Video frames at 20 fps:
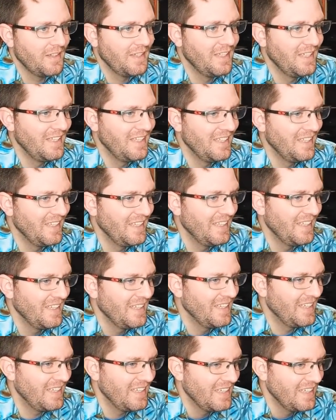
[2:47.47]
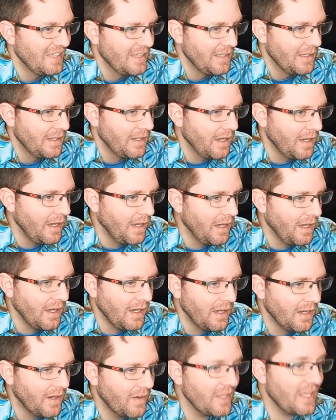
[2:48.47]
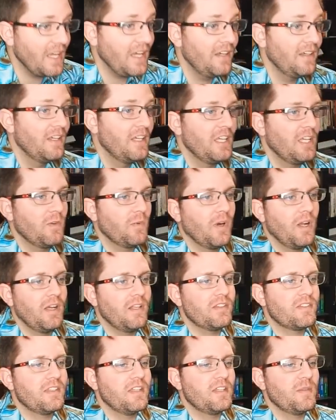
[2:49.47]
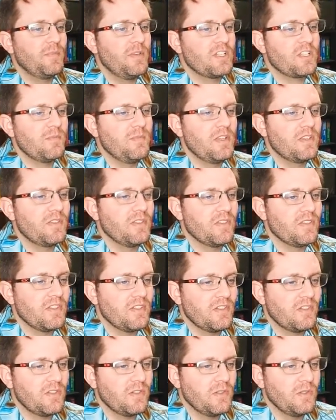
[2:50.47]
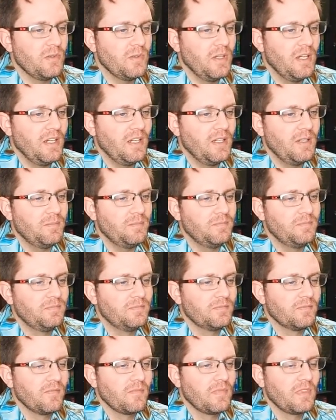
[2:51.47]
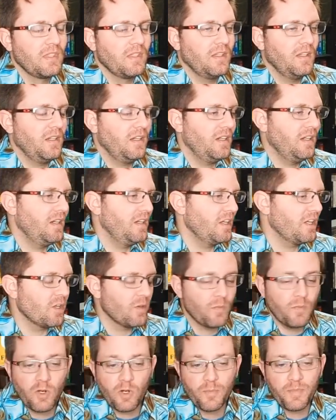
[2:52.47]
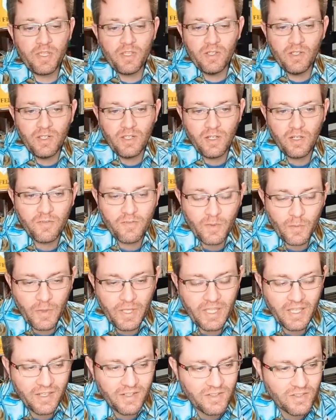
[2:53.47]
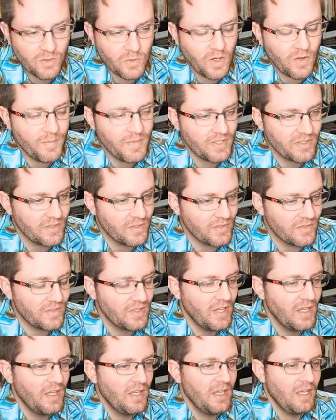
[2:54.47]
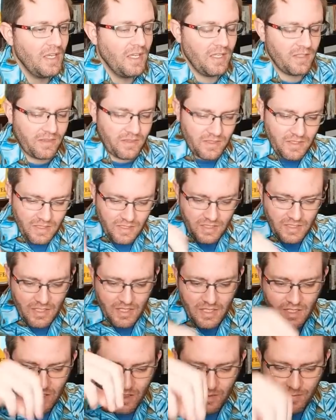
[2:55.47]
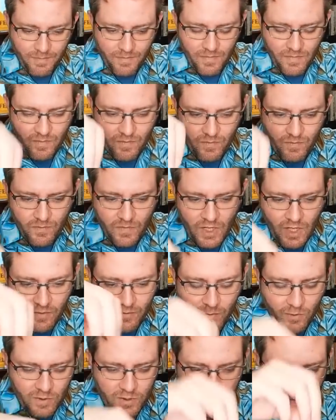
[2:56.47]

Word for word: uh, oh yeah, Iran sent a bunch of missiles into um, uh, Erbil over the weekend. Twelve missiles hit the uh, Air Force